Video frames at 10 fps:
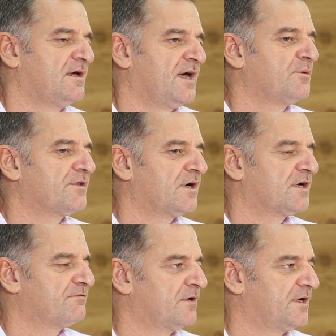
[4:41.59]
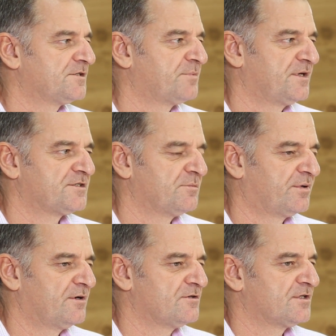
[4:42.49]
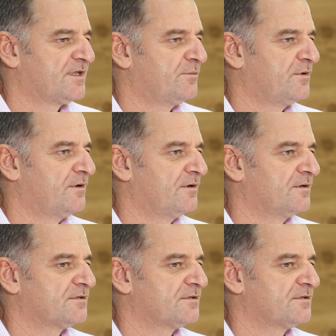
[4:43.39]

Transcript: and with a kind of rights-based approach to their work.